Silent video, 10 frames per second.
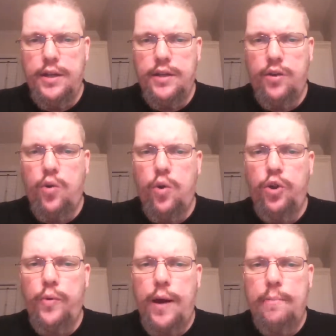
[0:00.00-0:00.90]
to call
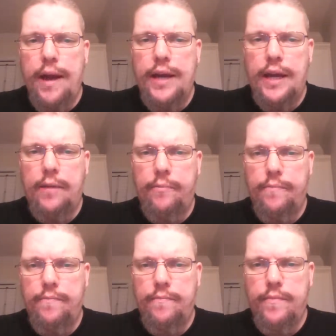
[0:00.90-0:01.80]
you out by name
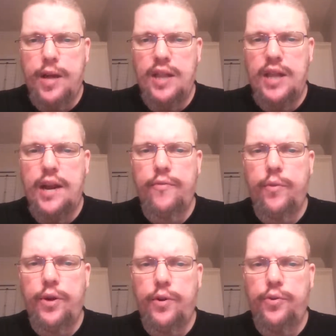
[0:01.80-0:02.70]
and let
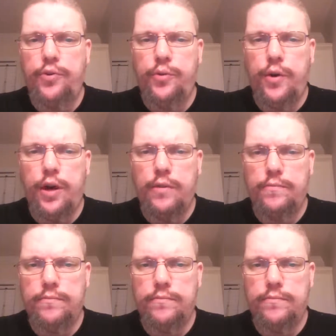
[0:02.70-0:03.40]
everyone know who you are.